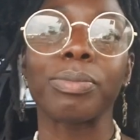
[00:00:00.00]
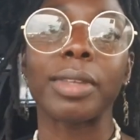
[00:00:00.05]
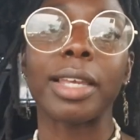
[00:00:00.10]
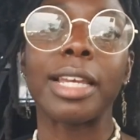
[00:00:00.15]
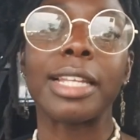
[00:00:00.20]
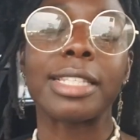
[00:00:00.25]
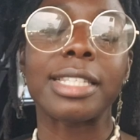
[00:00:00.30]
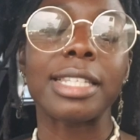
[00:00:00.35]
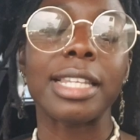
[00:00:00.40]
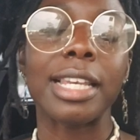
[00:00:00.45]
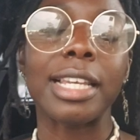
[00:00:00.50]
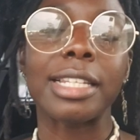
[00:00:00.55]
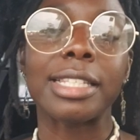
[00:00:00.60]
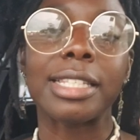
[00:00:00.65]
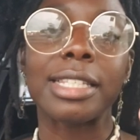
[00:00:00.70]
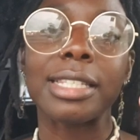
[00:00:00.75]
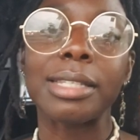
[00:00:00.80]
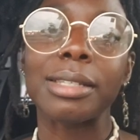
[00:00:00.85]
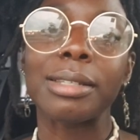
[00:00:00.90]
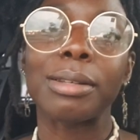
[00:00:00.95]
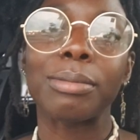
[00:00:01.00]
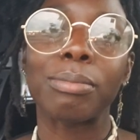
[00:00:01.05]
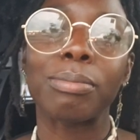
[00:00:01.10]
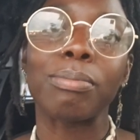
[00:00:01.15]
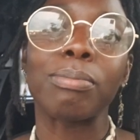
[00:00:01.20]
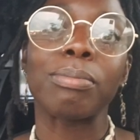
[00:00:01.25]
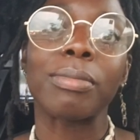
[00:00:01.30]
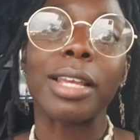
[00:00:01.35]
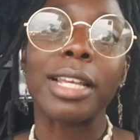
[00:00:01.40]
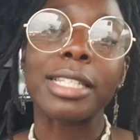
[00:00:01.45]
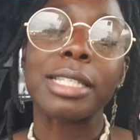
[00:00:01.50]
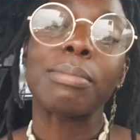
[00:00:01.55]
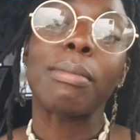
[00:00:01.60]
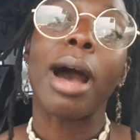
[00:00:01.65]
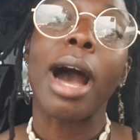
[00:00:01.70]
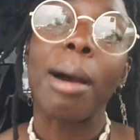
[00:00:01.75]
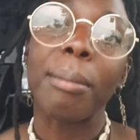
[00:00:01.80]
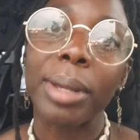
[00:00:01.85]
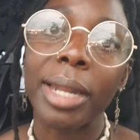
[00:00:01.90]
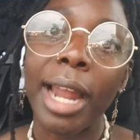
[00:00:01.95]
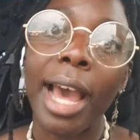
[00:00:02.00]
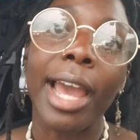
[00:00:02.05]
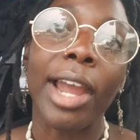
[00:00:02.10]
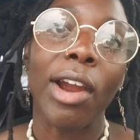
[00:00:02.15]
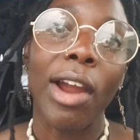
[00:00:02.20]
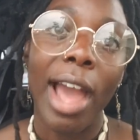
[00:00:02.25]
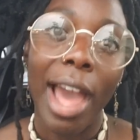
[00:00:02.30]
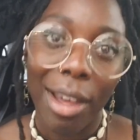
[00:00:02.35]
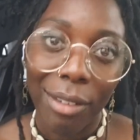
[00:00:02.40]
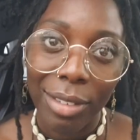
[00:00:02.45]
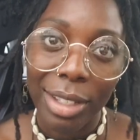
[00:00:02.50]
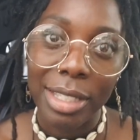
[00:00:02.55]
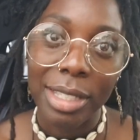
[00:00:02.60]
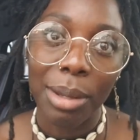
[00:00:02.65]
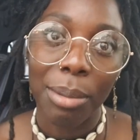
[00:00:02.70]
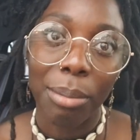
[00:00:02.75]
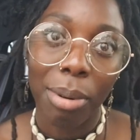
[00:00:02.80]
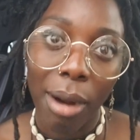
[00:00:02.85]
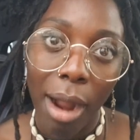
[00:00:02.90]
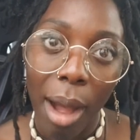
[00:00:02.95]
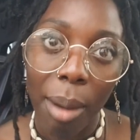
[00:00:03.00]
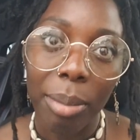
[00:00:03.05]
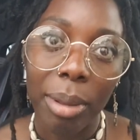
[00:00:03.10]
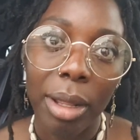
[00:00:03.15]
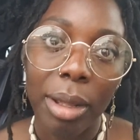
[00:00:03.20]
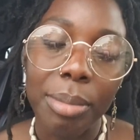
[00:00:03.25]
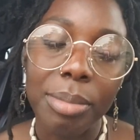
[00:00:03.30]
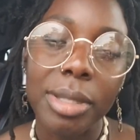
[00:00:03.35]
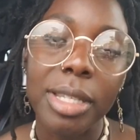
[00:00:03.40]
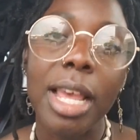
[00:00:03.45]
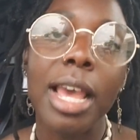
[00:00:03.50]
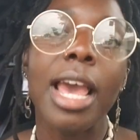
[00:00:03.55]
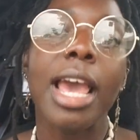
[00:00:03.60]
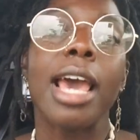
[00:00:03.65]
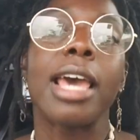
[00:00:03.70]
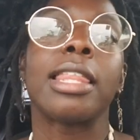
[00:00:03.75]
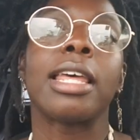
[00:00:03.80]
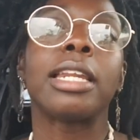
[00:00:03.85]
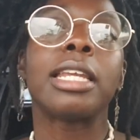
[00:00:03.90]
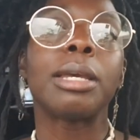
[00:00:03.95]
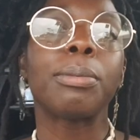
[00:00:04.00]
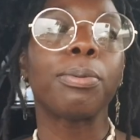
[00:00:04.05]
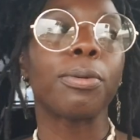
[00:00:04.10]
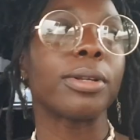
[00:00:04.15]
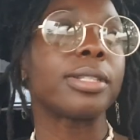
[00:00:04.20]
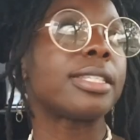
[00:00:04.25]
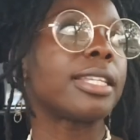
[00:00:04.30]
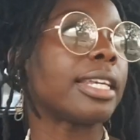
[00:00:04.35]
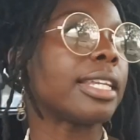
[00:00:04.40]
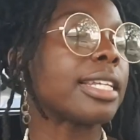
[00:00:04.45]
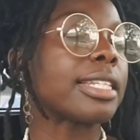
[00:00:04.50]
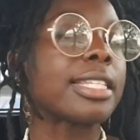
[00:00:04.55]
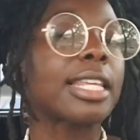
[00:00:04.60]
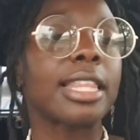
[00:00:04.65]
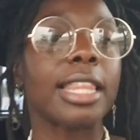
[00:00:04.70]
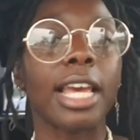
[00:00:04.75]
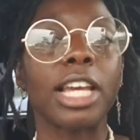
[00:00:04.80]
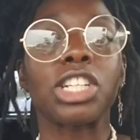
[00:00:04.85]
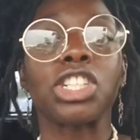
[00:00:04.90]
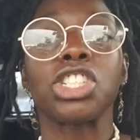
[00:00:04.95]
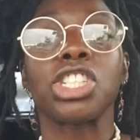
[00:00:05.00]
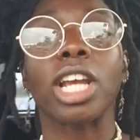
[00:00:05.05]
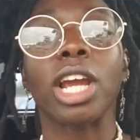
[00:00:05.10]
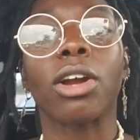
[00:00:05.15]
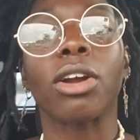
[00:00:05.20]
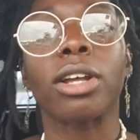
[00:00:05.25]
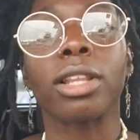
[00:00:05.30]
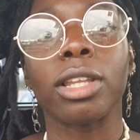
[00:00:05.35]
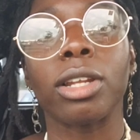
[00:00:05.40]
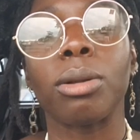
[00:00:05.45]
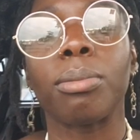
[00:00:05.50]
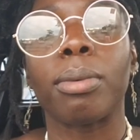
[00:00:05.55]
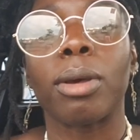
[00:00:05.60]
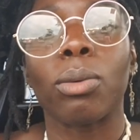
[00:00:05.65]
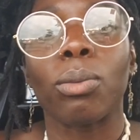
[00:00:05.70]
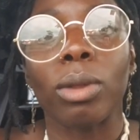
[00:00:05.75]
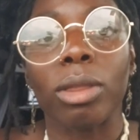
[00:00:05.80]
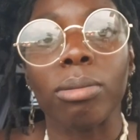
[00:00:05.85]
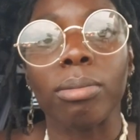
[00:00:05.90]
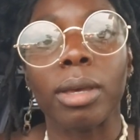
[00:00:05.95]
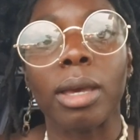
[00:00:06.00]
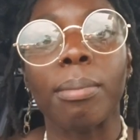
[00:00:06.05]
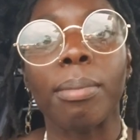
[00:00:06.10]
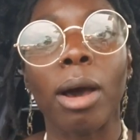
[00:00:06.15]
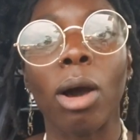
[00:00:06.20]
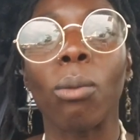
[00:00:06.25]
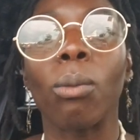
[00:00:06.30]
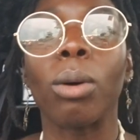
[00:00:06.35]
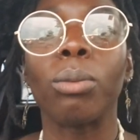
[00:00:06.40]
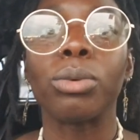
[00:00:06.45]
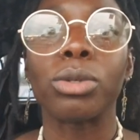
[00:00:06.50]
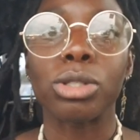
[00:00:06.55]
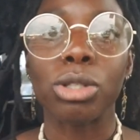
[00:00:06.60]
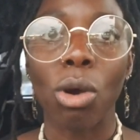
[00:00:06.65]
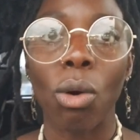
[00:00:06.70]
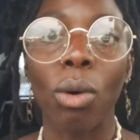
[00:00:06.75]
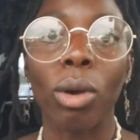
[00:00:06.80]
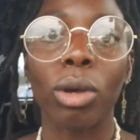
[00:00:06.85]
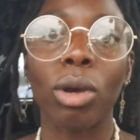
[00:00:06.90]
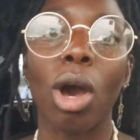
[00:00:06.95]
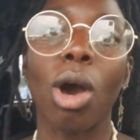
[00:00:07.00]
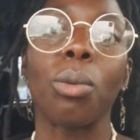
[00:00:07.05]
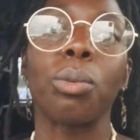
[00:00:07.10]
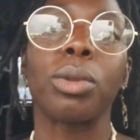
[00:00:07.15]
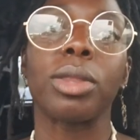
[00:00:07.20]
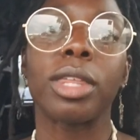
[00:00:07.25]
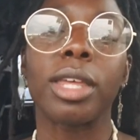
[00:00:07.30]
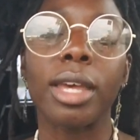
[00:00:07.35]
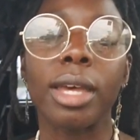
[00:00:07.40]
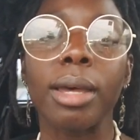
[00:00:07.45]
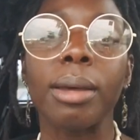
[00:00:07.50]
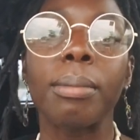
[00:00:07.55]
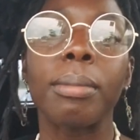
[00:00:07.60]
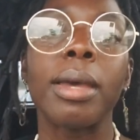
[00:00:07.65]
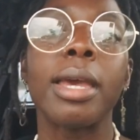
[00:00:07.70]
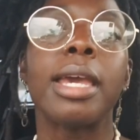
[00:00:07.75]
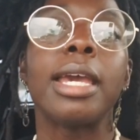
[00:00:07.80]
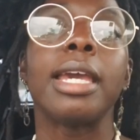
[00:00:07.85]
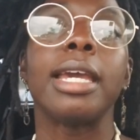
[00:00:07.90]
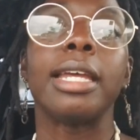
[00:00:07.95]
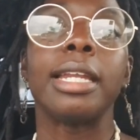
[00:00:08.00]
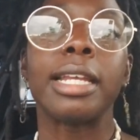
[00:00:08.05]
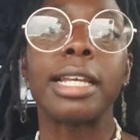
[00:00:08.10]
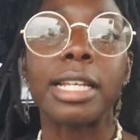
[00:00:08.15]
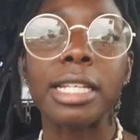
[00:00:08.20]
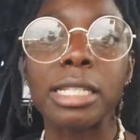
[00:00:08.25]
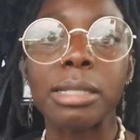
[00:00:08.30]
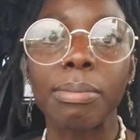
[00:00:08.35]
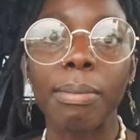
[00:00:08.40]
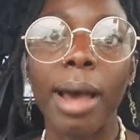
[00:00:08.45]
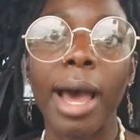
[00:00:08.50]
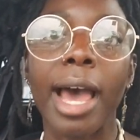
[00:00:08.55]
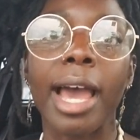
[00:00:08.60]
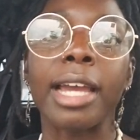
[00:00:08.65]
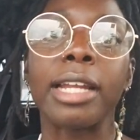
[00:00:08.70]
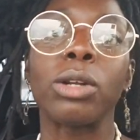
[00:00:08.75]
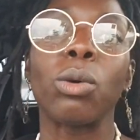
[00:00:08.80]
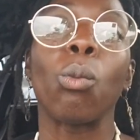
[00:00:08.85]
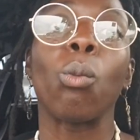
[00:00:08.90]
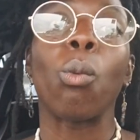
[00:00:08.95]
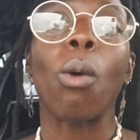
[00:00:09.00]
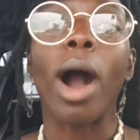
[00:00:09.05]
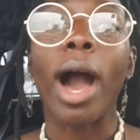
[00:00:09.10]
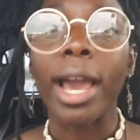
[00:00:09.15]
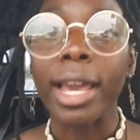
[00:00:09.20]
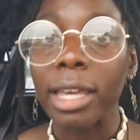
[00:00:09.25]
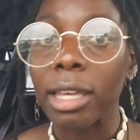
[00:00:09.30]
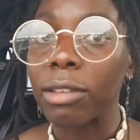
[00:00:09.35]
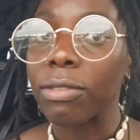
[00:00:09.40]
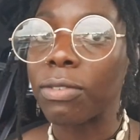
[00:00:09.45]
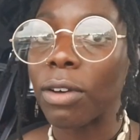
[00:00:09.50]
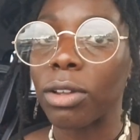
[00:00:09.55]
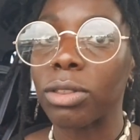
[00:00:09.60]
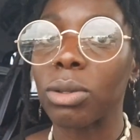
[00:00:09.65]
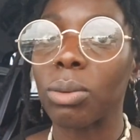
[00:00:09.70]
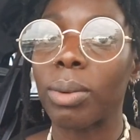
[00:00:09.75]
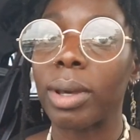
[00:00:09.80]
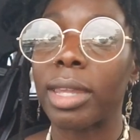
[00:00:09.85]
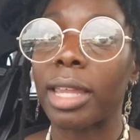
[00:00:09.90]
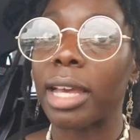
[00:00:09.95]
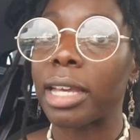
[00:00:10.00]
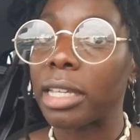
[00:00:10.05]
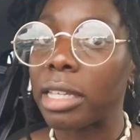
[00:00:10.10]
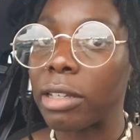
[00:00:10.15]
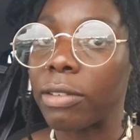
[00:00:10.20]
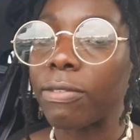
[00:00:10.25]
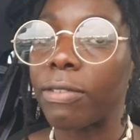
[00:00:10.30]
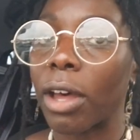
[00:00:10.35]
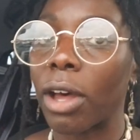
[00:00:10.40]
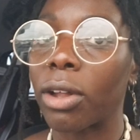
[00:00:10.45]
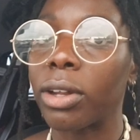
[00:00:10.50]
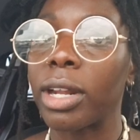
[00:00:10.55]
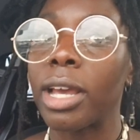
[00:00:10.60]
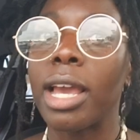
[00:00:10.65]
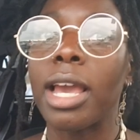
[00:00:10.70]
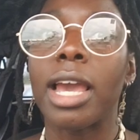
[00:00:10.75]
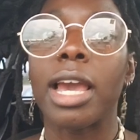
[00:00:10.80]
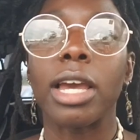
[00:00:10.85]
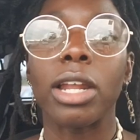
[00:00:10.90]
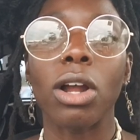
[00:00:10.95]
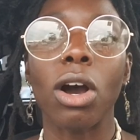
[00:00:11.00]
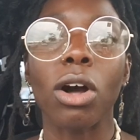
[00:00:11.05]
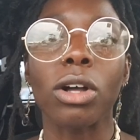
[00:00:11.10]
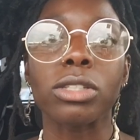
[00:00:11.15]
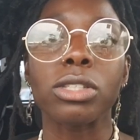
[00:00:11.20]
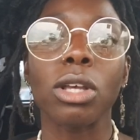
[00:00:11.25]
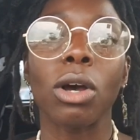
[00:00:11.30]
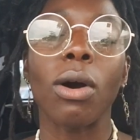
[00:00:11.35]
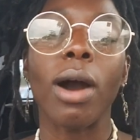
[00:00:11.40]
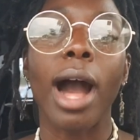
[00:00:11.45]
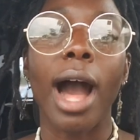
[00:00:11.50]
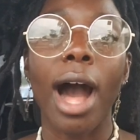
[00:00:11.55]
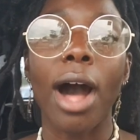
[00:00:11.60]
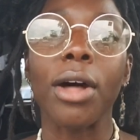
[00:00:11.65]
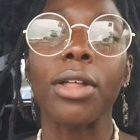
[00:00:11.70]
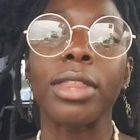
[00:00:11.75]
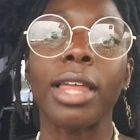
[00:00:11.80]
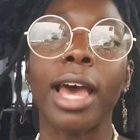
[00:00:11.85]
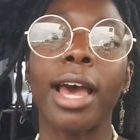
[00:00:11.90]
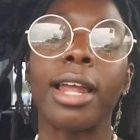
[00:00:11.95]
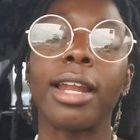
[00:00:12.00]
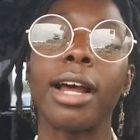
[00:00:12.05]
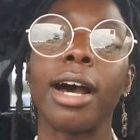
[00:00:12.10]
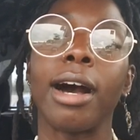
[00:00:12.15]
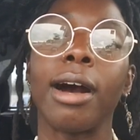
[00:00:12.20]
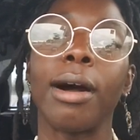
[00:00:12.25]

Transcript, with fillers: It's his mom and I are having some problems. And then he proceeded to then share a little bit with me about what was going on with him in his mind, why he felt the way that he felt, and also how that,